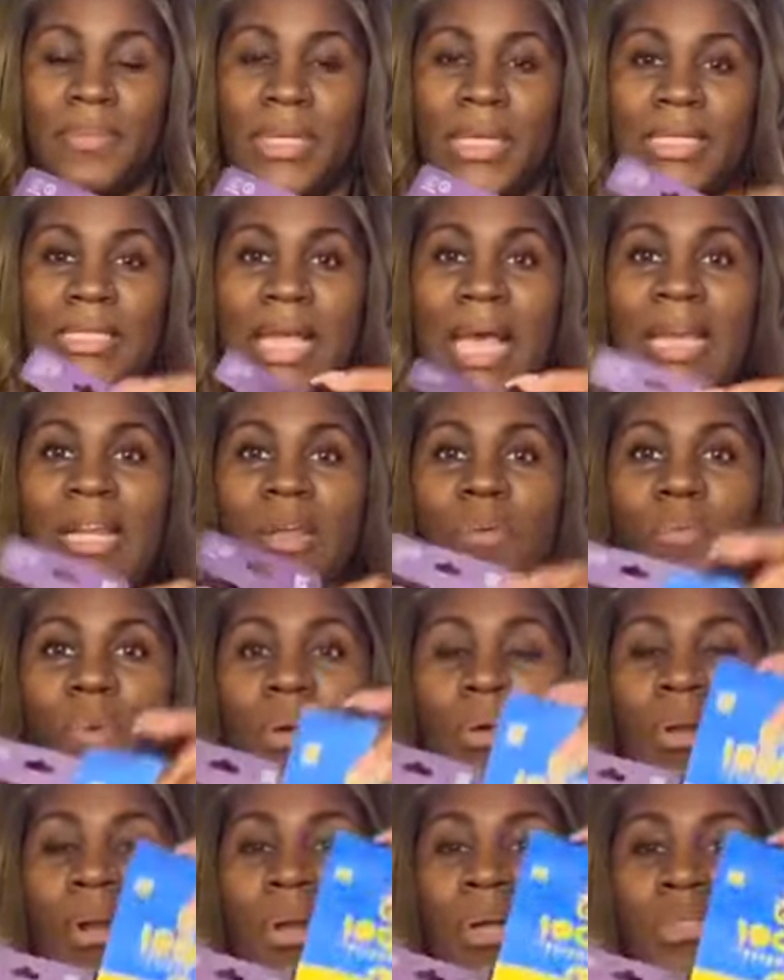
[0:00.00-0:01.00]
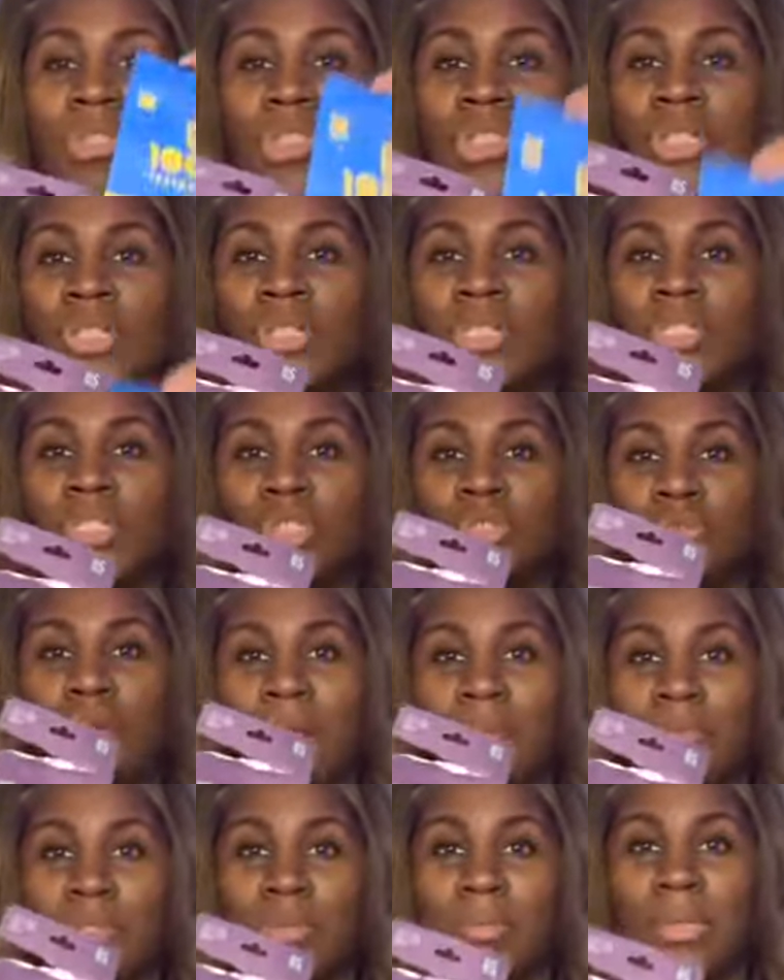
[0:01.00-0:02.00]
because I didn't want her sugar to
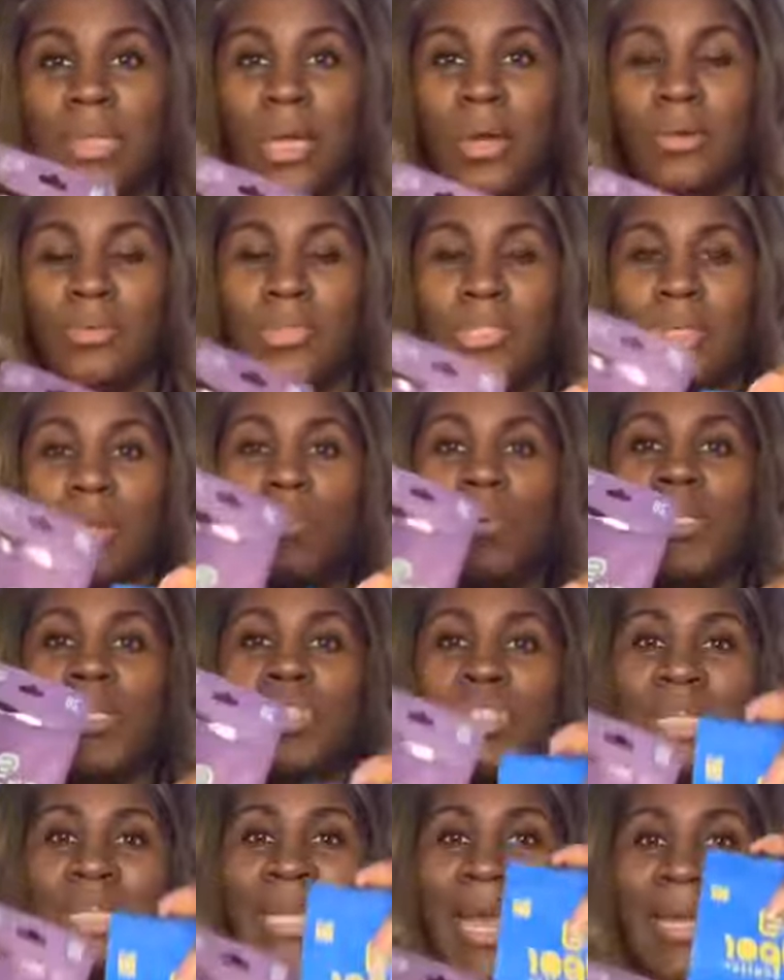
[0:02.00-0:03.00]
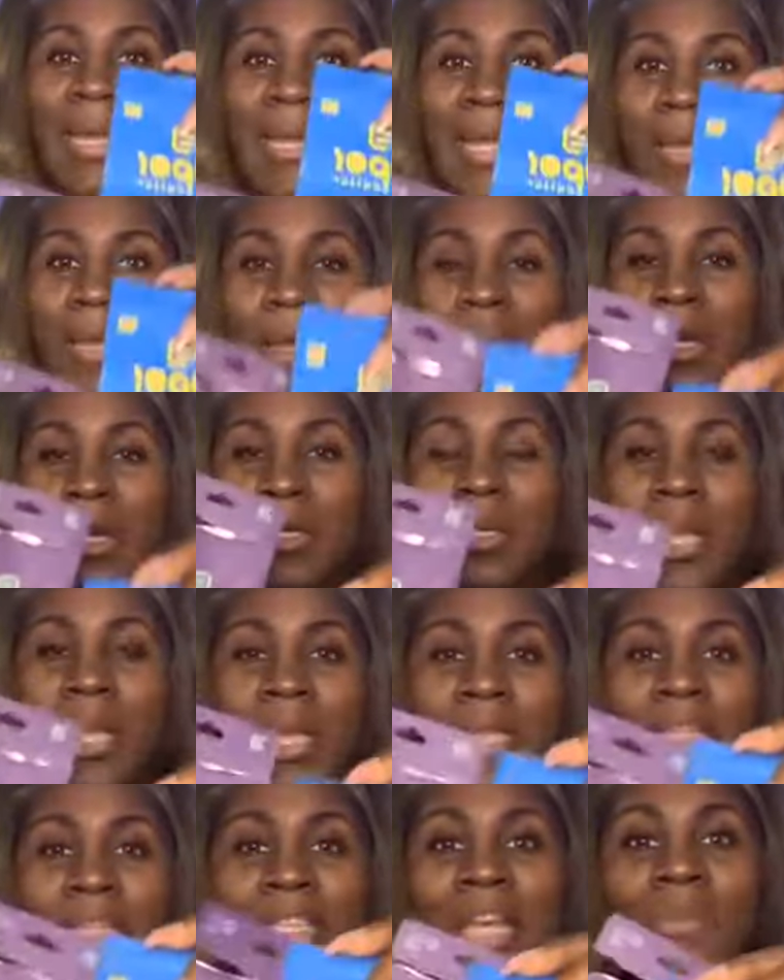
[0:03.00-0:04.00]
drop too low. So once she got it at her,
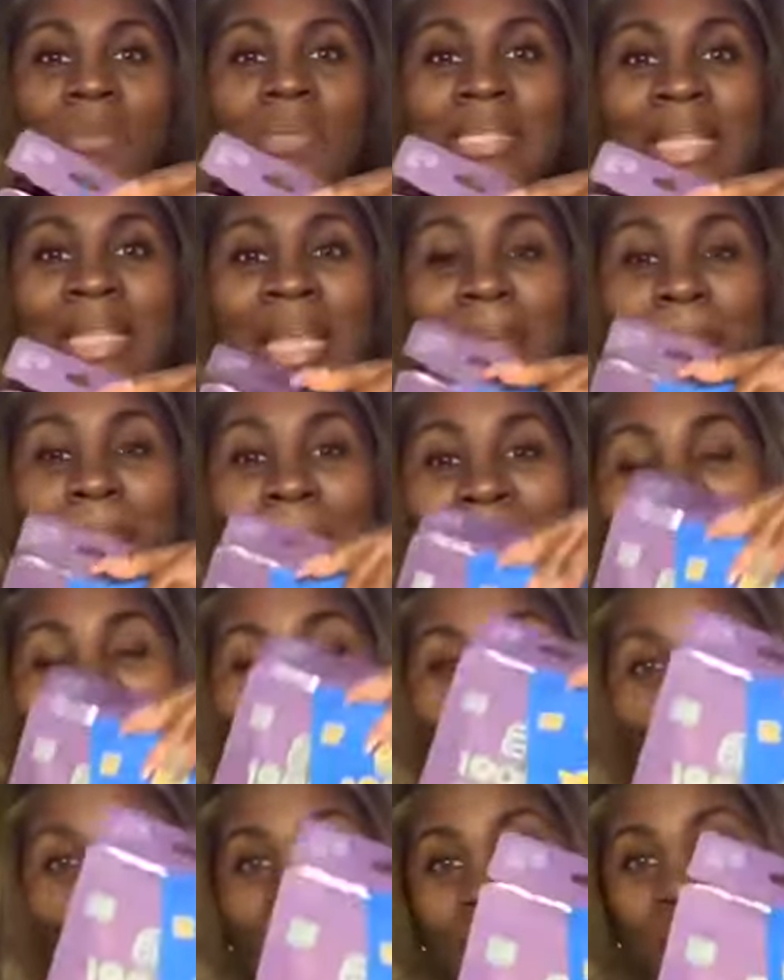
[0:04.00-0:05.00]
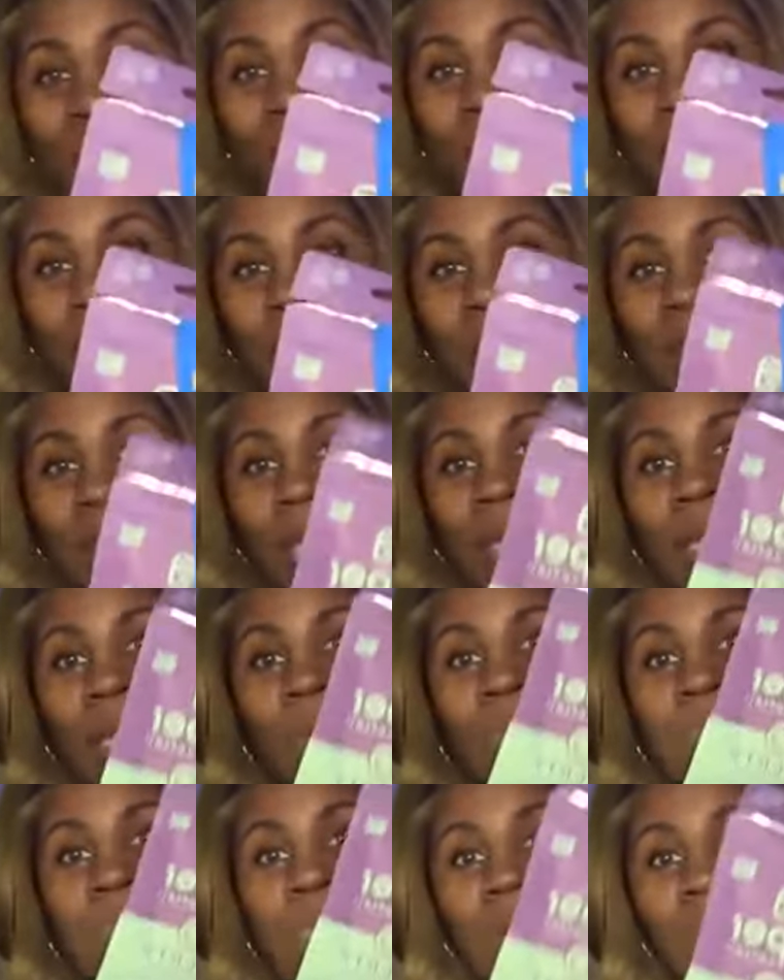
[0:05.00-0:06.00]
there was immediately,
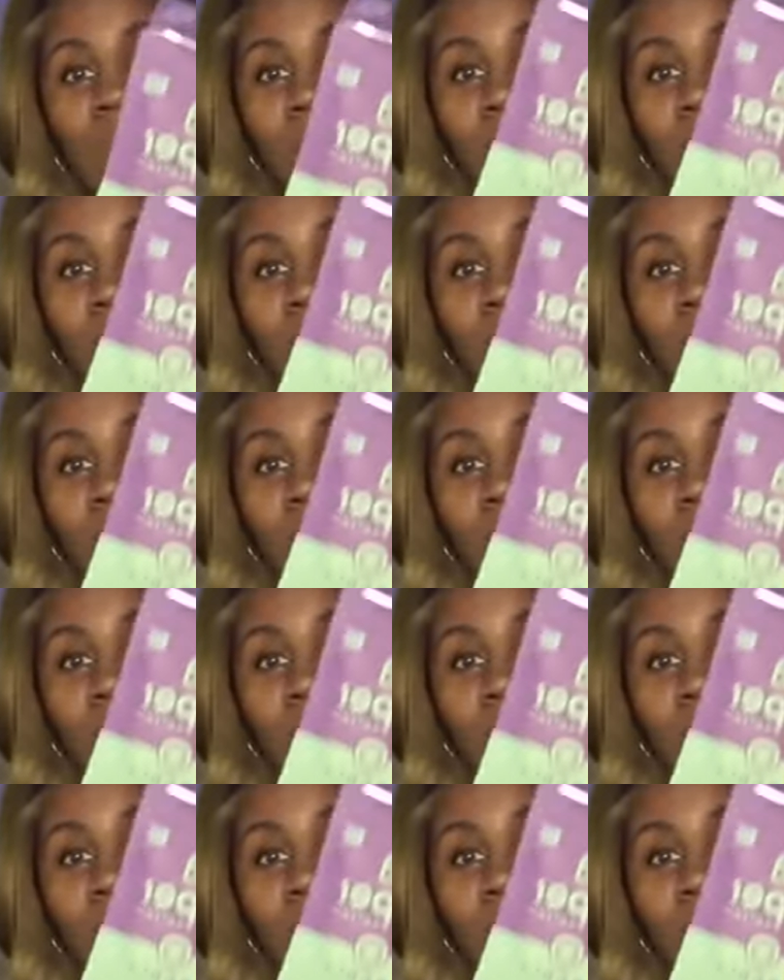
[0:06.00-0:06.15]
it was